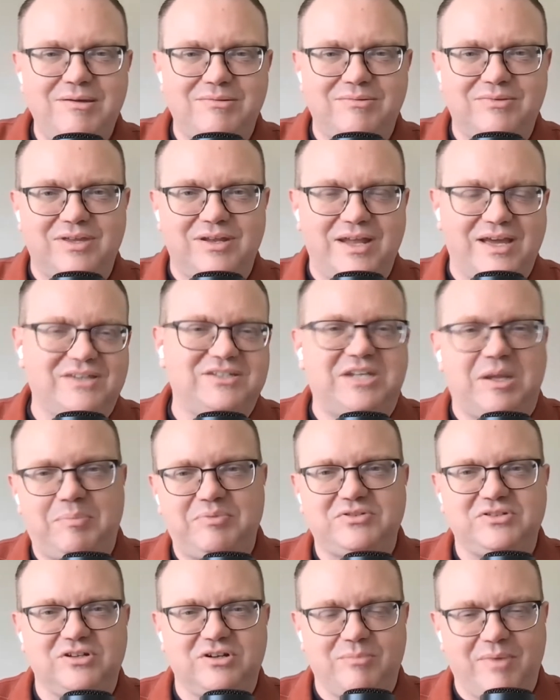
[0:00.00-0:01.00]
the next
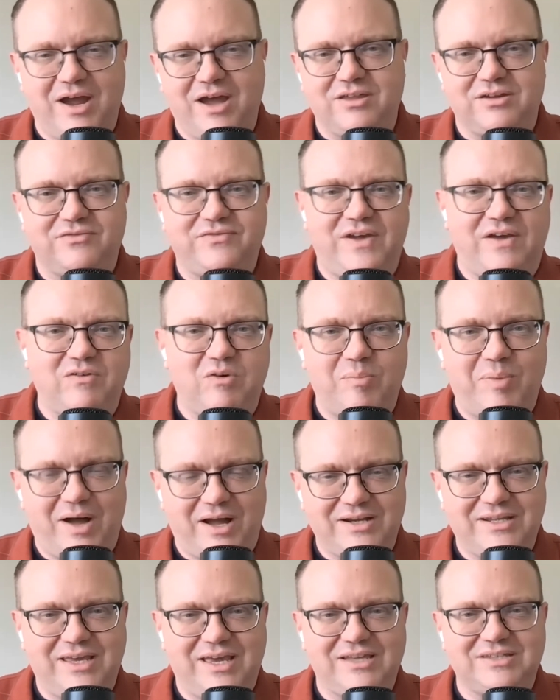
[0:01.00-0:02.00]
episode of my other favorite
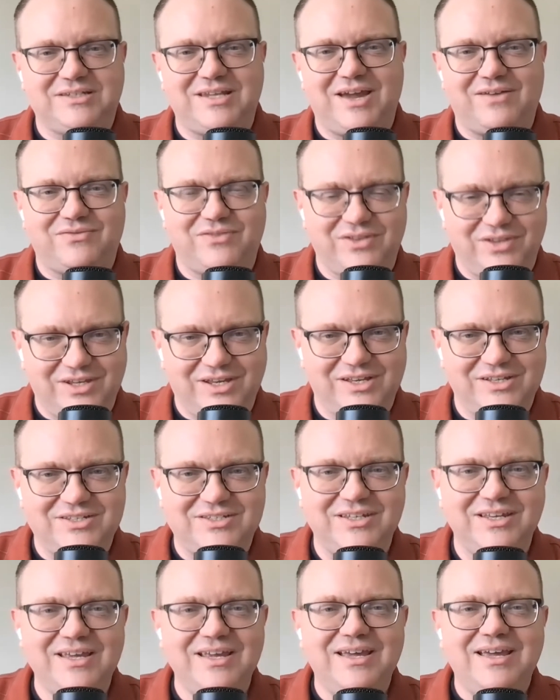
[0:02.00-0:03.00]
podcast after this.